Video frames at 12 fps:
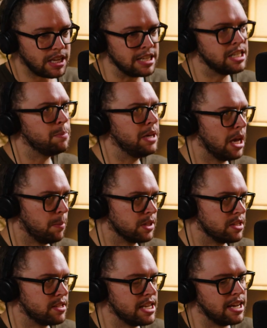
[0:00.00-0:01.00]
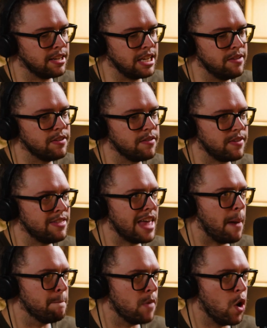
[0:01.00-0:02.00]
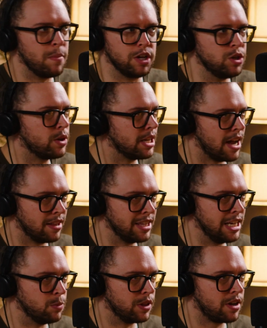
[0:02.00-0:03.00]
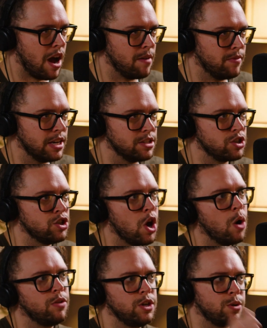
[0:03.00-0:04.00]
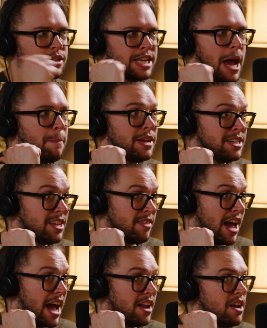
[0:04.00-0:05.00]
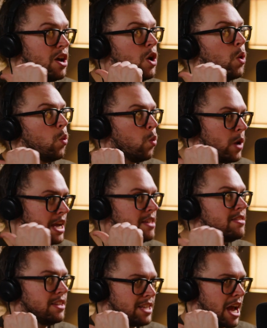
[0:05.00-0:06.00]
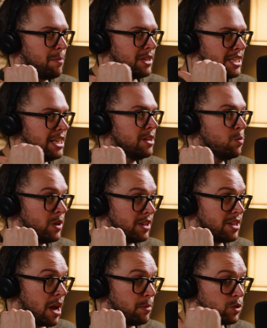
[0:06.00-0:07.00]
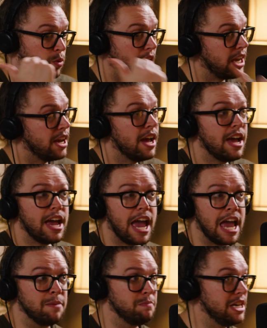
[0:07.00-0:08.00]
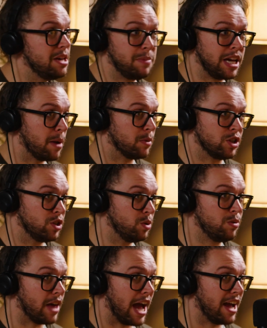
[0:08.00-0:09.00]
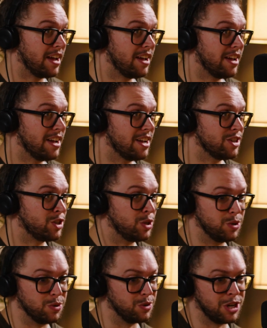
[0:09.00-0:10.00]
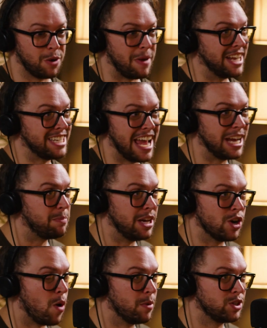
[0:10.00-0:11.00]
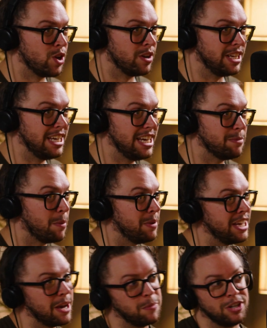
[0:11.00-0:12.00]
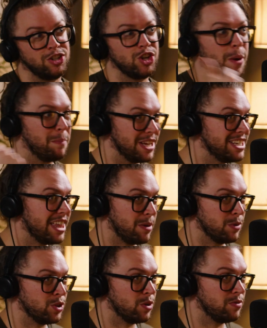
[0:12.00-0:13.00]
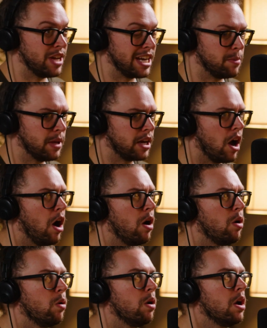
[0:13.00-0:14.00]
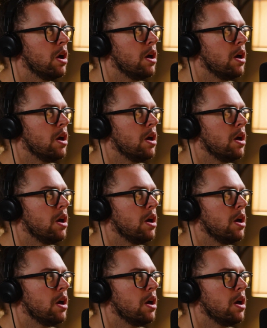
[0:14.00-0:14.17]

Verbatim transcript: to be able to sit and even if in that moment you cannot lead with confidence know that you can tap into that when the time is needed and when the time is right and me being able to do that to you know my tank being almost on e but being able to jump into that reserve tank and be like oh